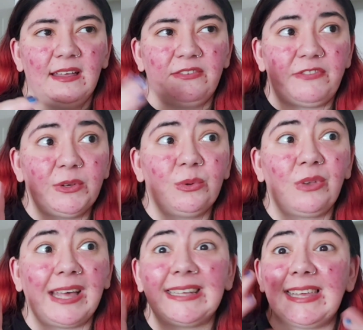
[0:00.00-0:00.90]
feel
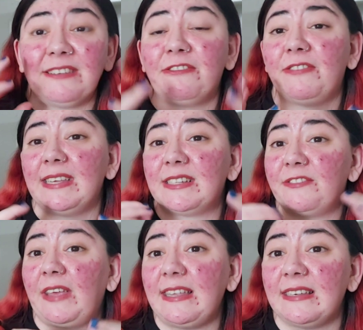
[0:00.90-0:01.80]
like it's
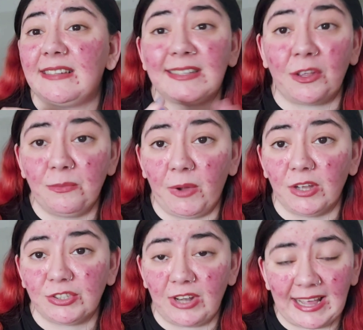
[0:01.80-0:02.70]
faded so
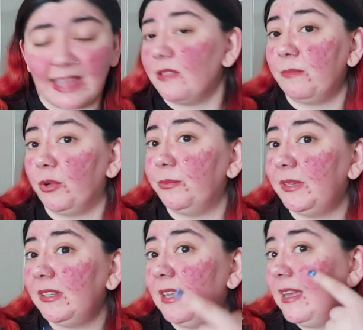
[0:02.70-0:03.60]
much. Like at the
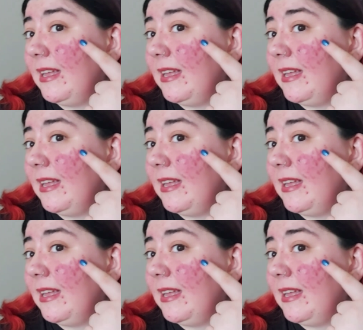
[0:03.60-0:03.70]
moment,